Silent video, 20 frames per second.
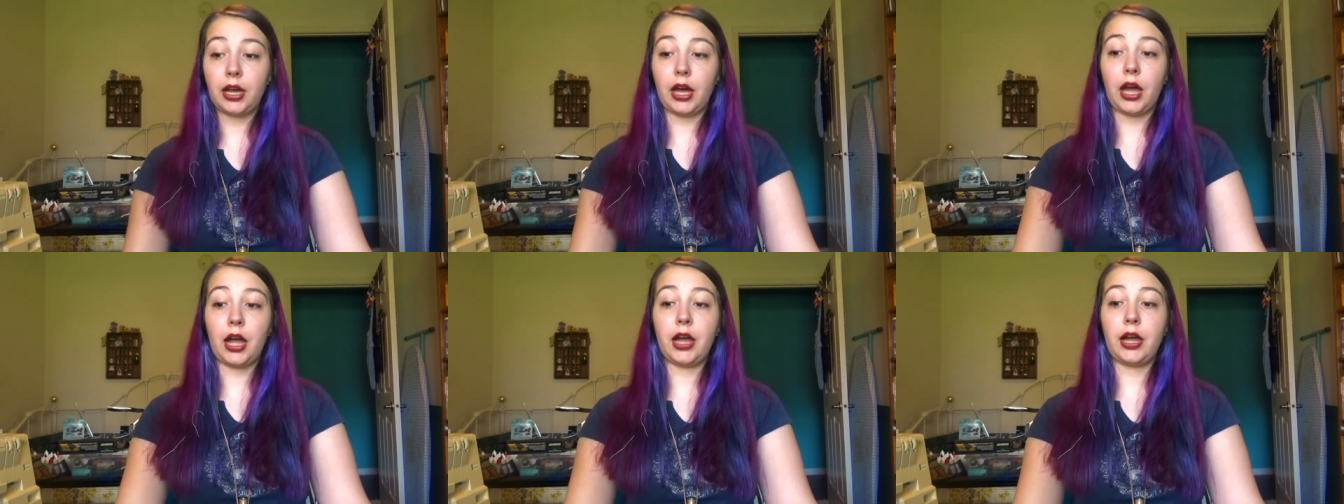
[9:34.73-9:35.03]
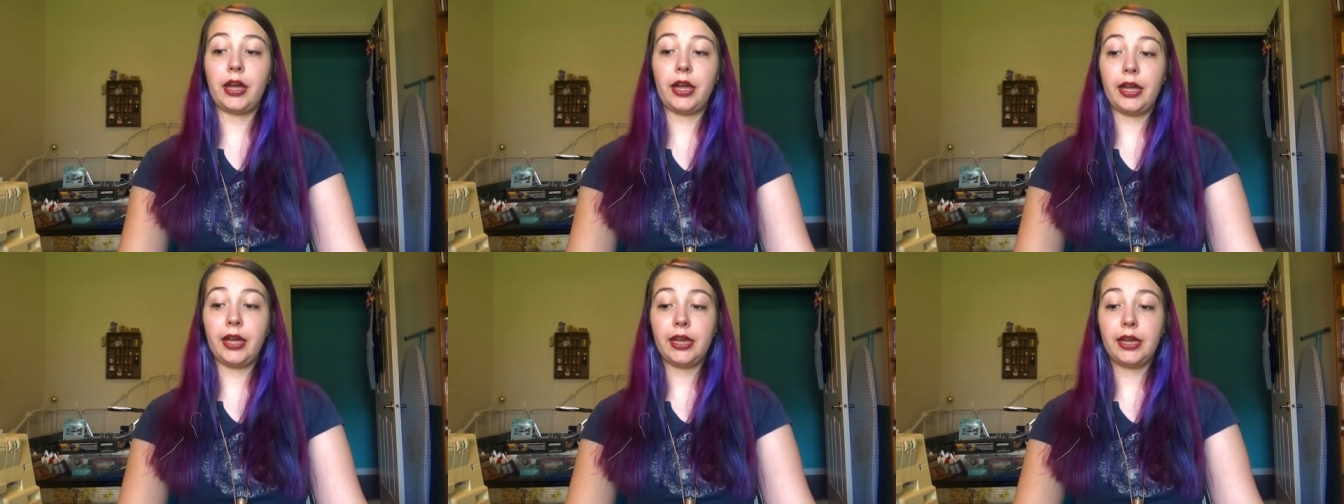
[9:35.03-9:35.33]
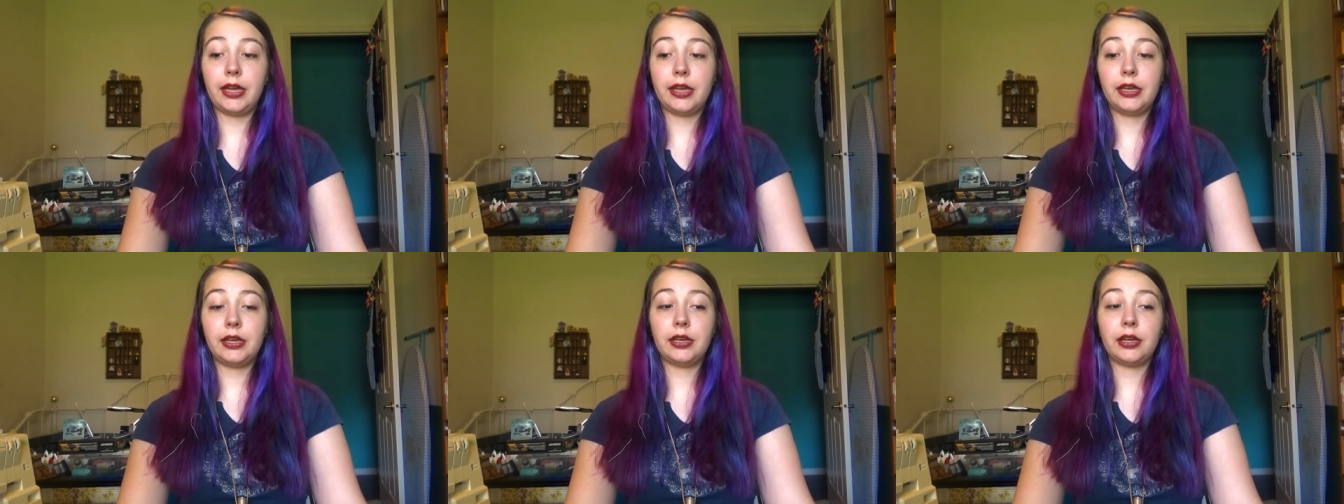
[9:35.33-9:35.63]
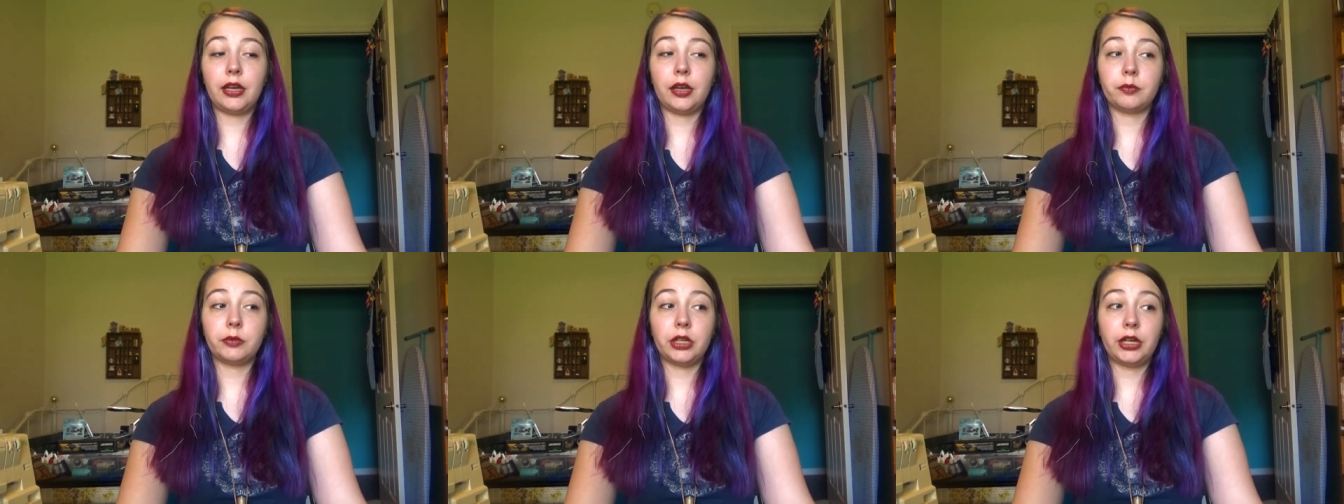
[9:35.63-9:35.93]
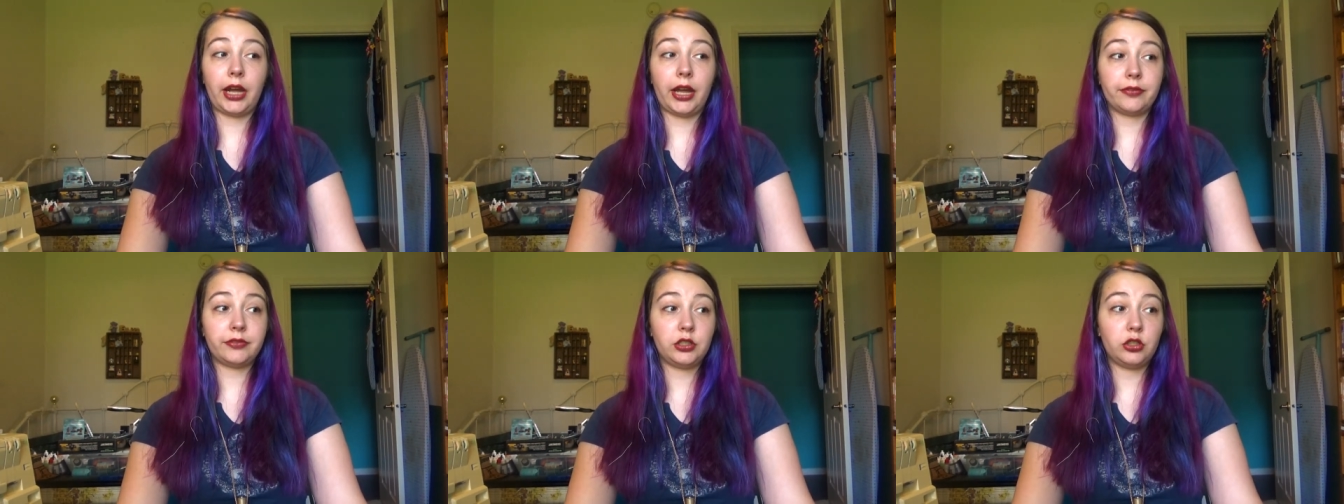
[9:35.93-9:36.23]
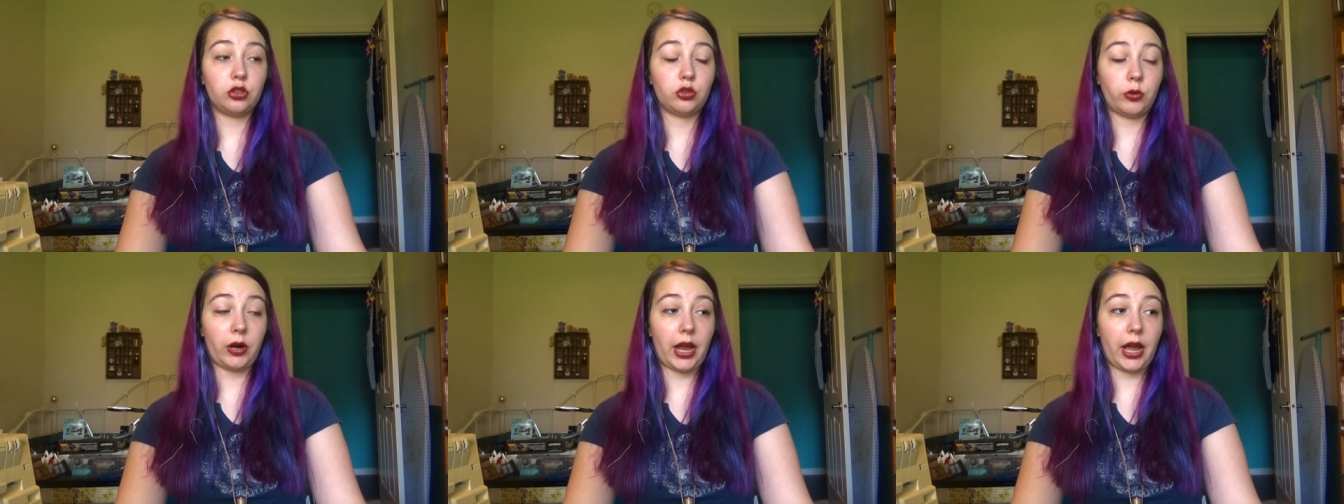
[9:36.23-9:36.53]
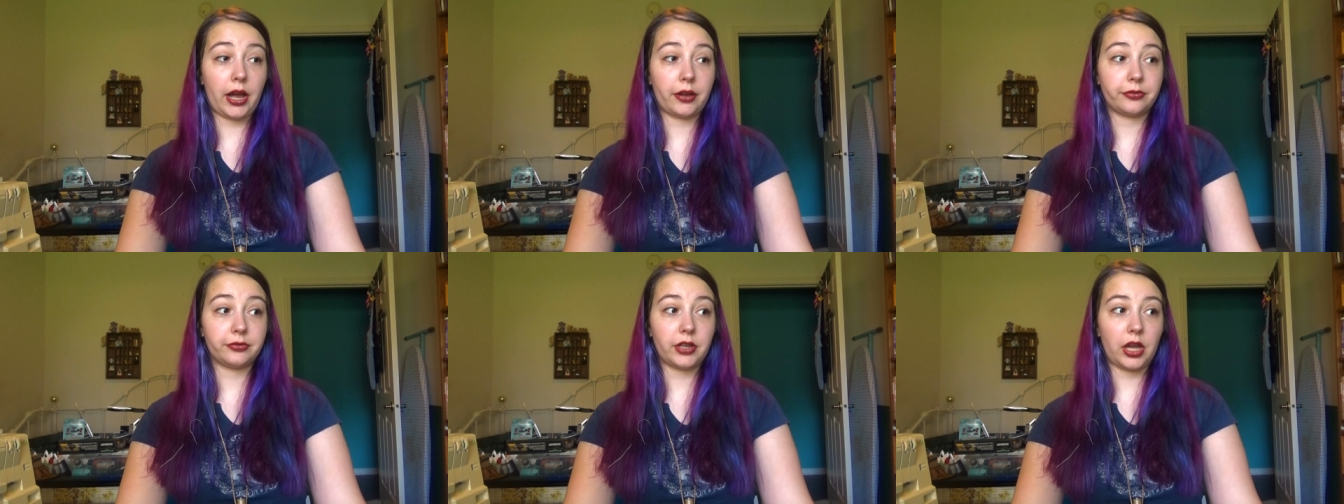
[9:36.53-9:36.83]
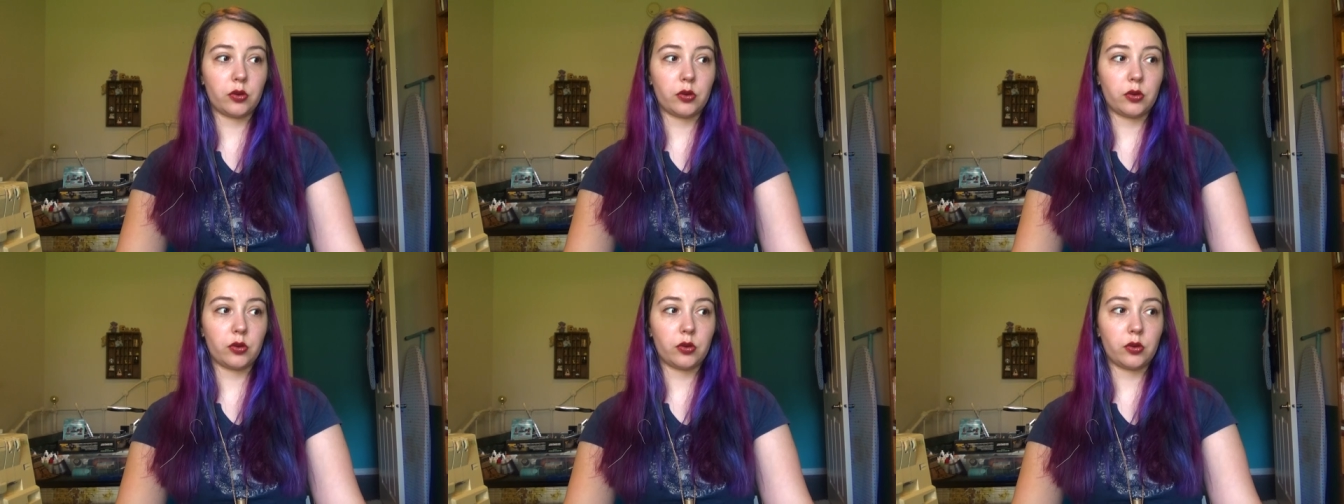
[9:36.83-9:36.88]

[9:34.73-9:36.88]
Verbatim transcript: I am gonna have to draft,